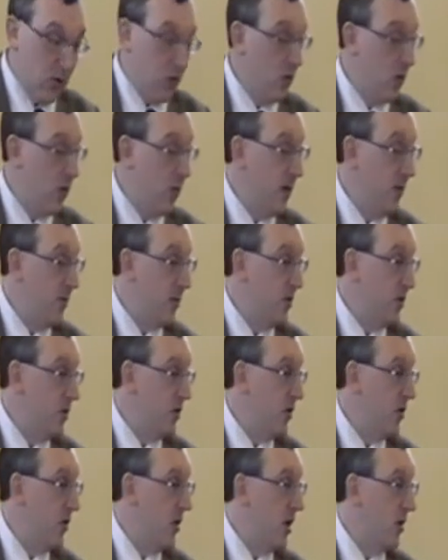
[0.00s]
You remember
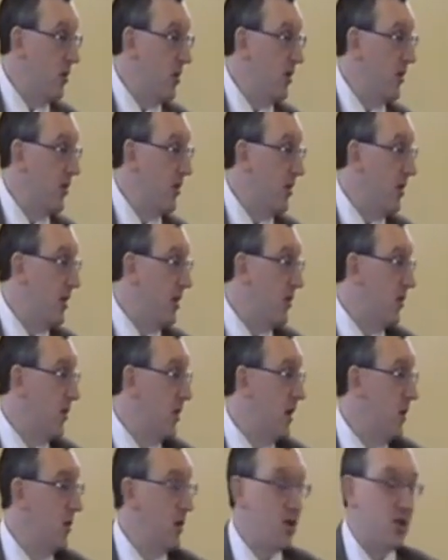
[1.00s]
Deuteronomy
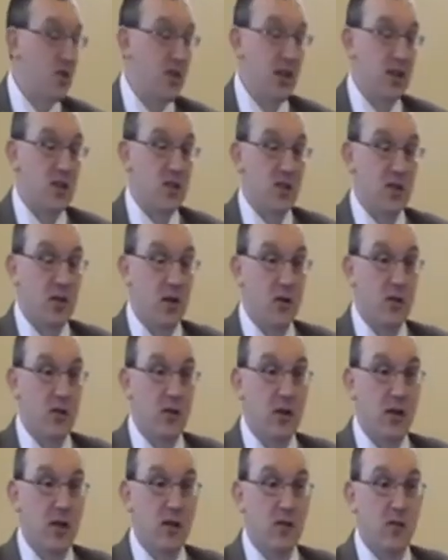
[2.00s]
33, which states that
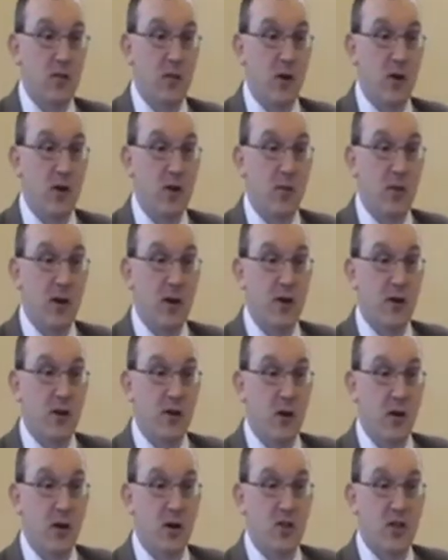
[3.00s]
underneath and round about
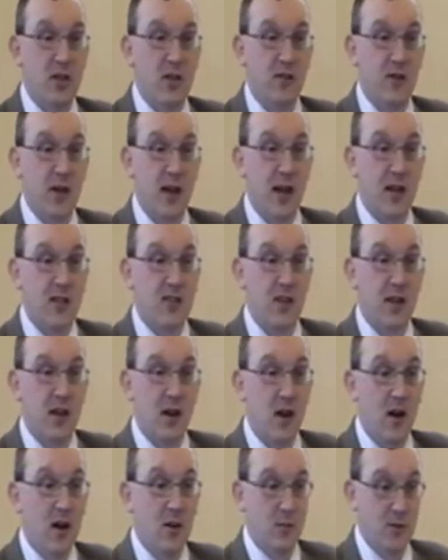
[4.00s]
are God's
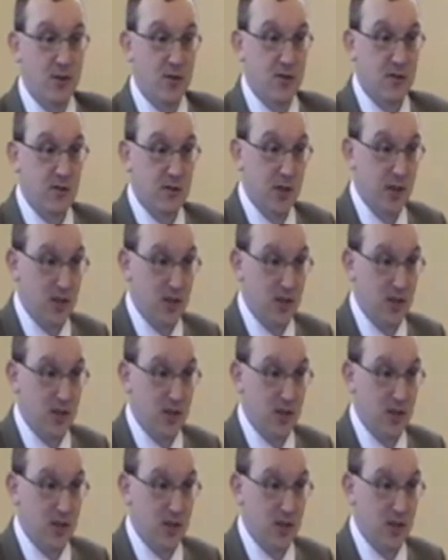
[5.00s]
everlasting arms.